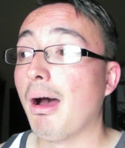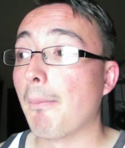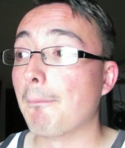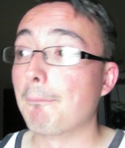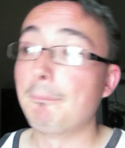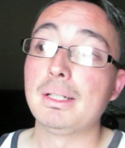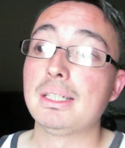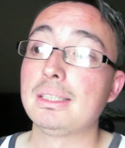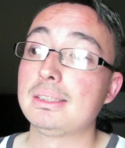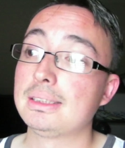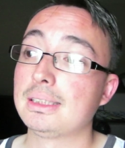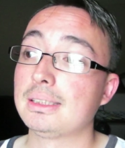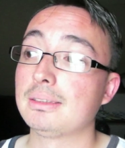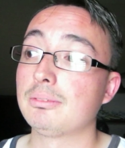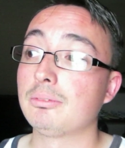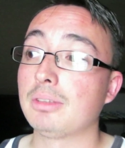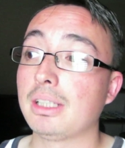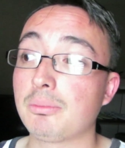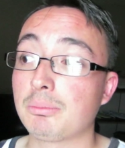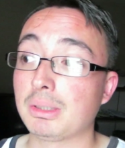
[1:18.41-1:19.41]
But
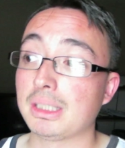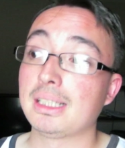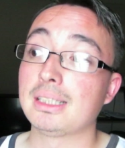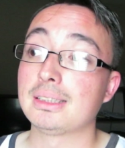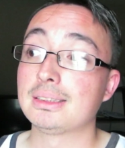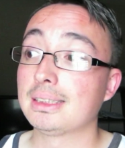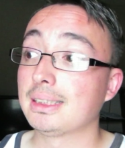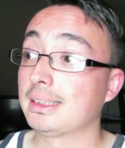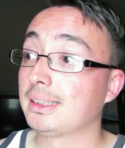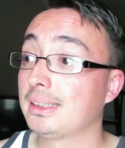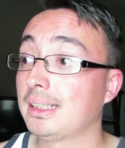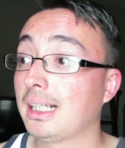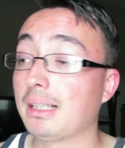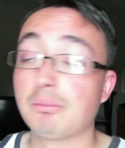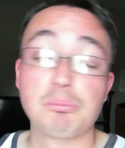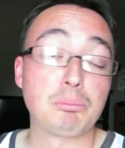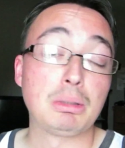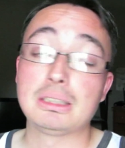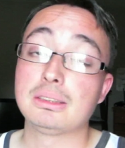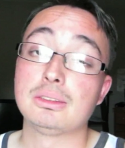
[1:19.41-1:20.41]
like my dad said,
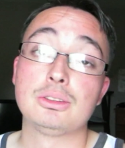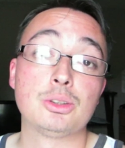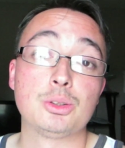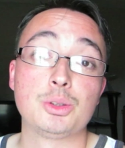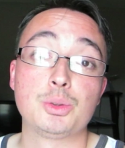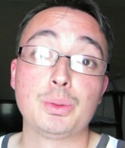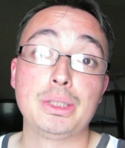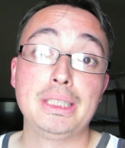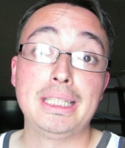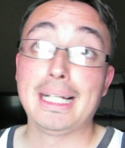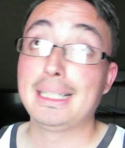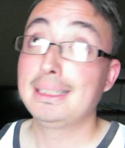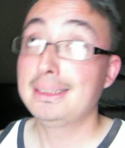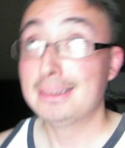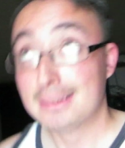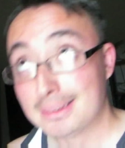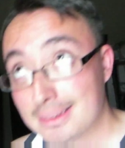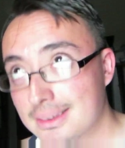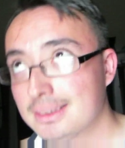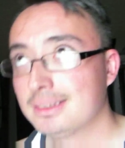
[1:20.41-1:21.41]
I'm about to turn
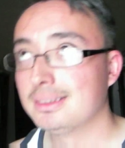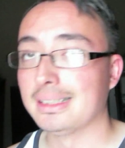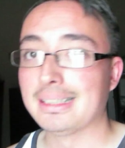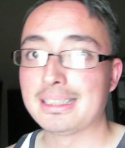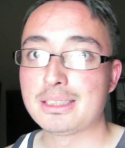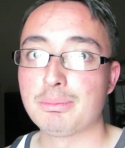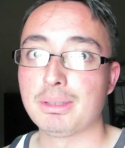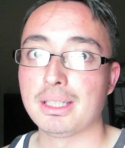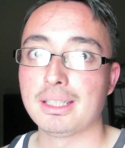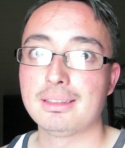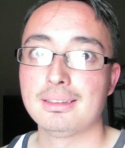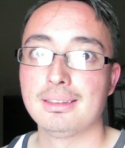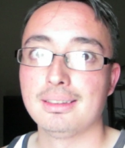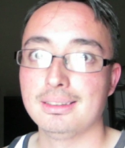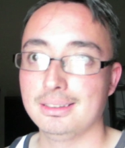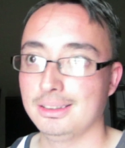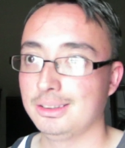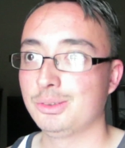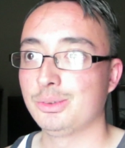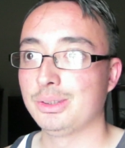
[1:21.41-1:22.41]
28 next month
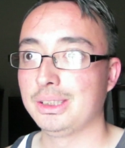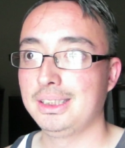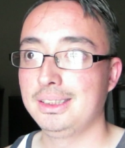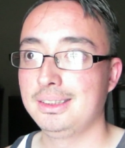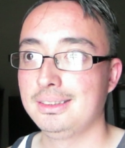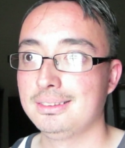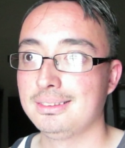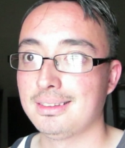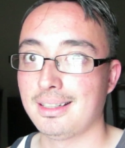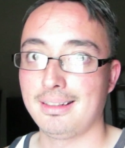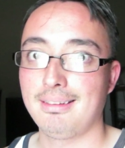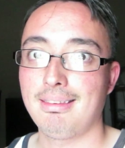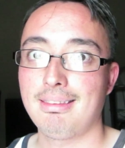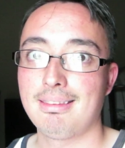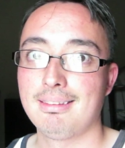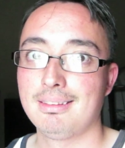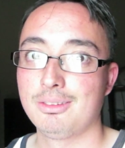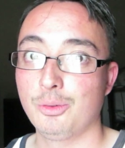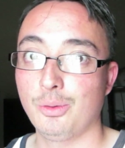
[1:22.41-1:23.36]
on the 29th.